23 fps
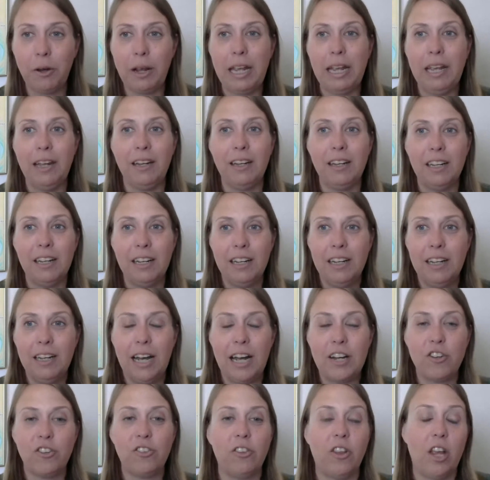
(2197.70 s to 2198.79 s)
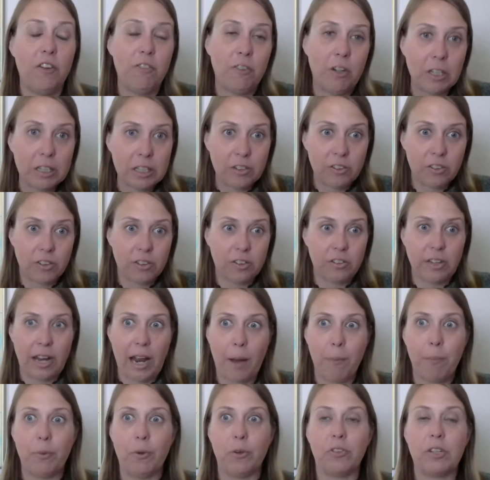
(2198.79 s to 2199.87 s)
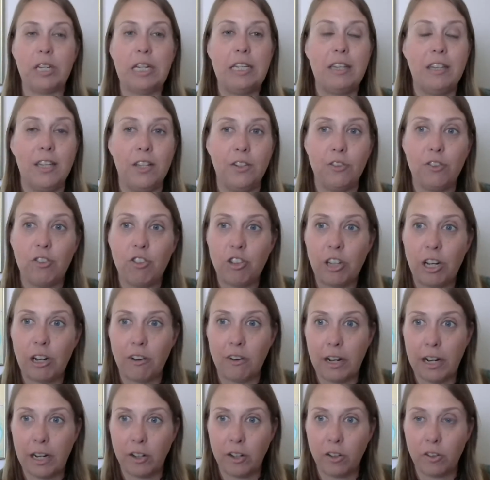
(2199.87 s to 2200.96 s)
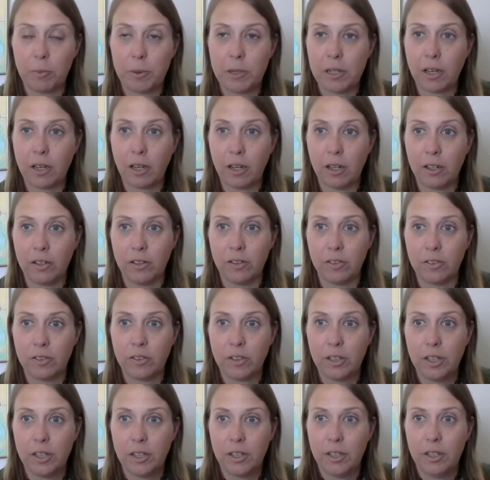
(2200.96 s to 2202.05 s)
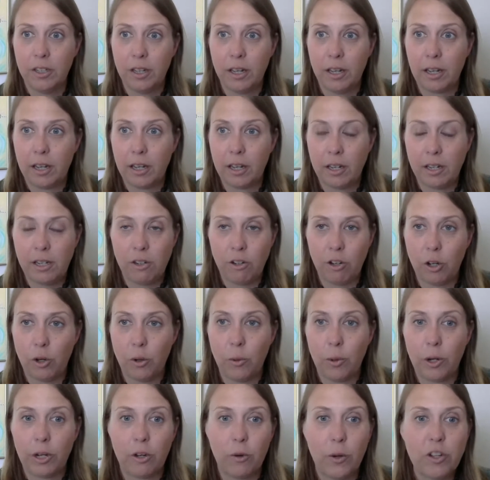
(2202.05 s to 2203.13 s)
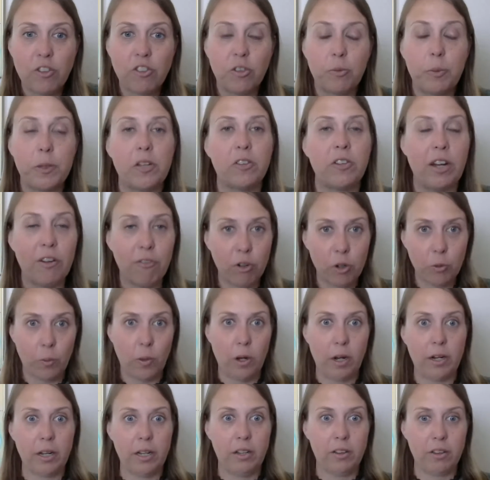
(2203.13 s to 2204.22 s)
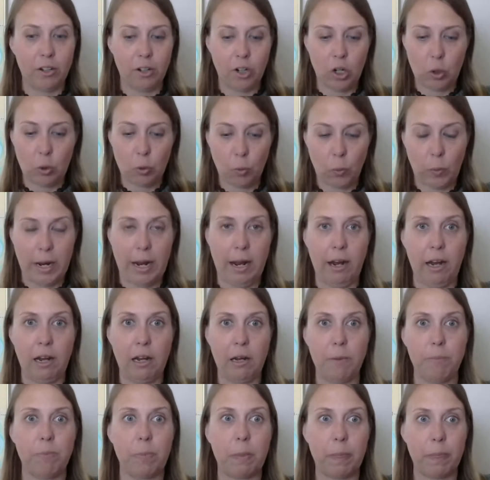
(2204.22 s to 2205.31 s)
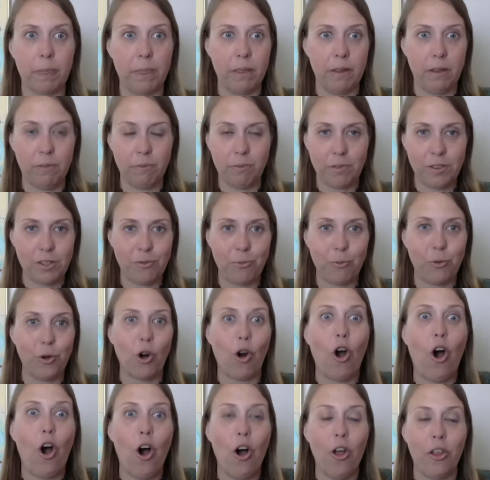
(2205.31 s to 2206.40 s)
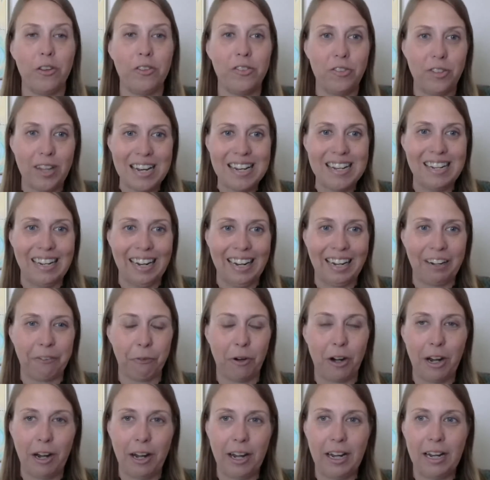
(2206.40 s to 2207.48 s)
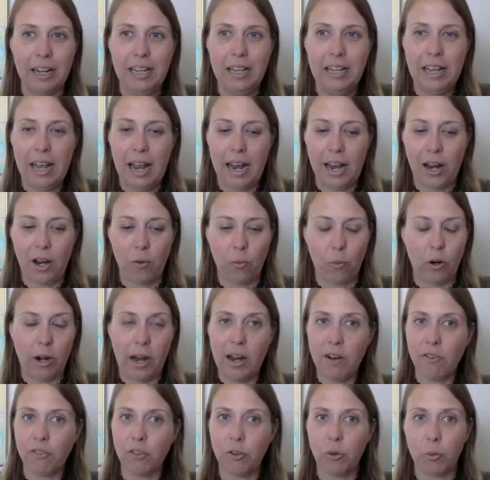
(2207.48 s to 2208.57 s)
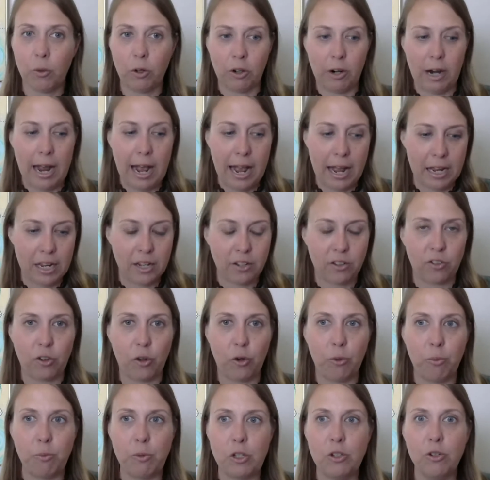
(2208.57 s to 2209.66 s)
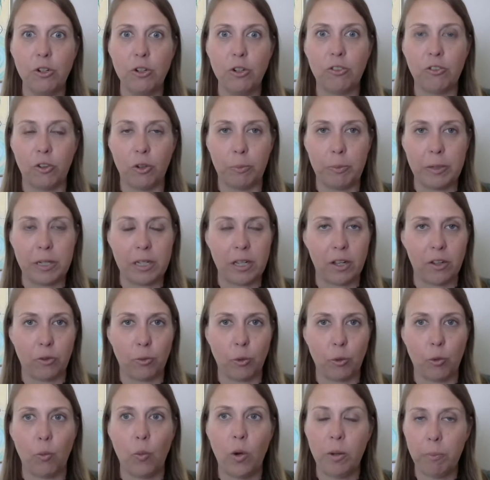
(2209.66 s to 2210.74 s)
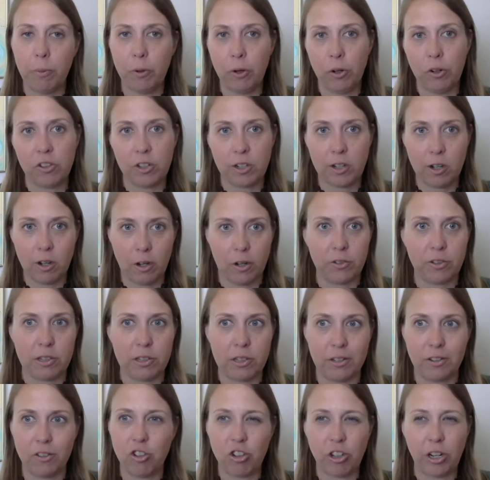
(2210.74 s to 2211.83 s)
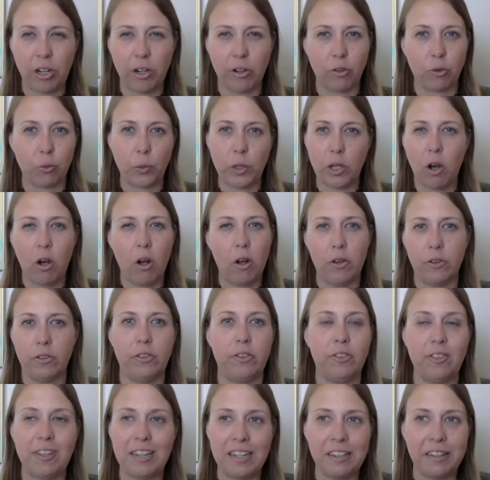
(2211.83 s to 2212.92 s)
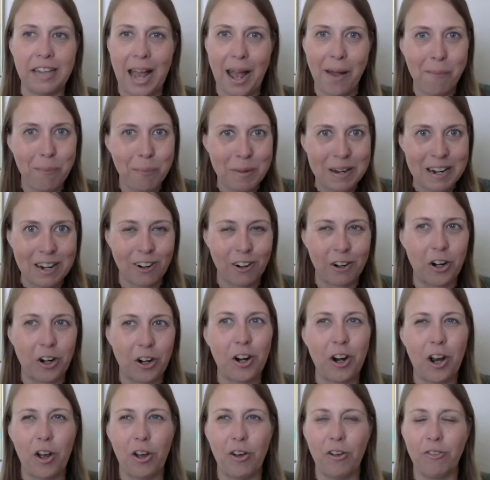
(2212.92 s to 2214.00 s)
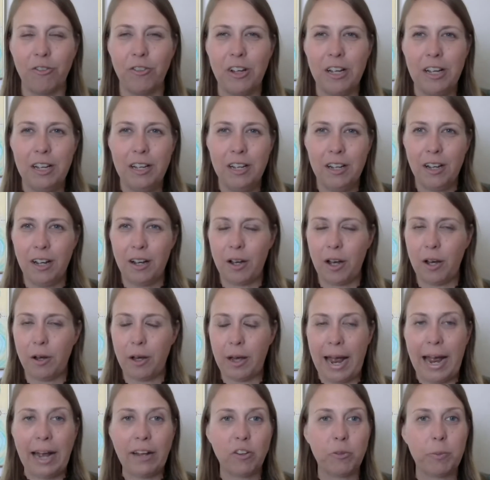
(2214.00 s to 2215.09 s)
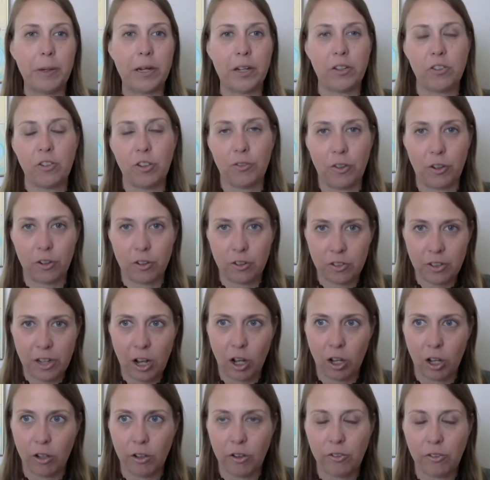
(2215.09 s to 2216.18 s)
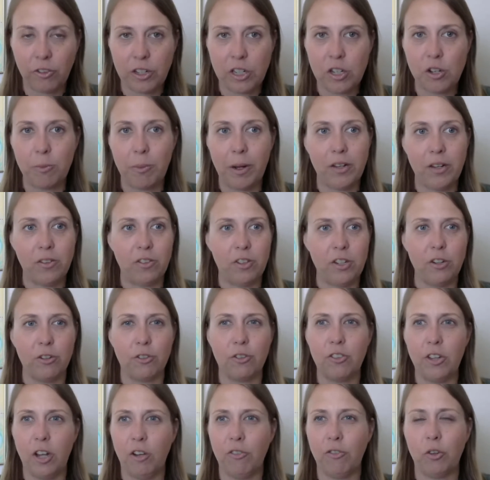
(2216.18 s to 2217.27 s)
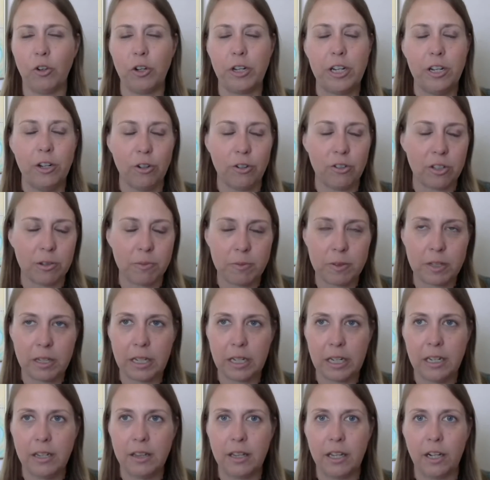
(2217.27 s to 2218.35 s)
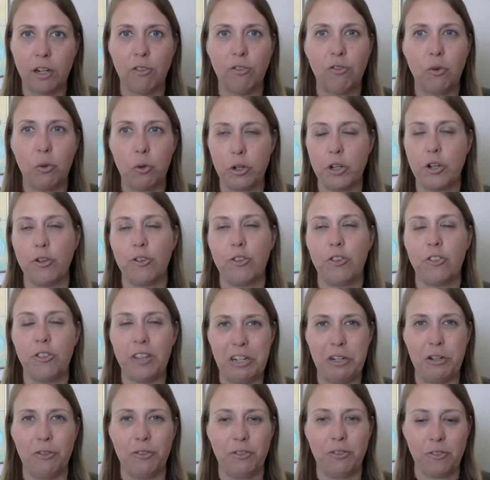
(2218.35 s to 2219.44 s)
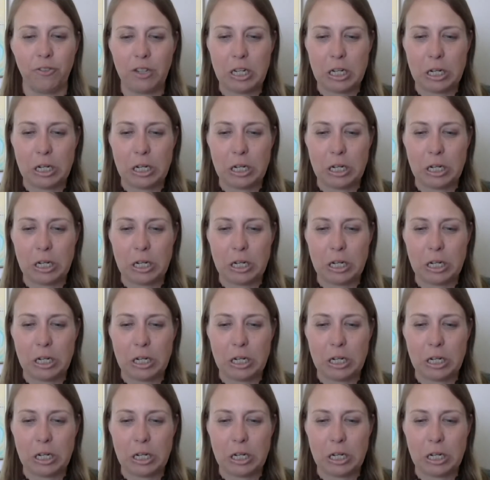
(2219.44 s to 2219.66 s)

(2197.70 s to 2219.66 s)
And I just love all these examples in these sharings because, and questions, because everyone in their own way, we're all ascending, right? And wherever we're at, it's so beautiful because when one person calls in and shares, we all see that mirror of aspects of ourselves, and you might see yourself or hear something in there for yourself,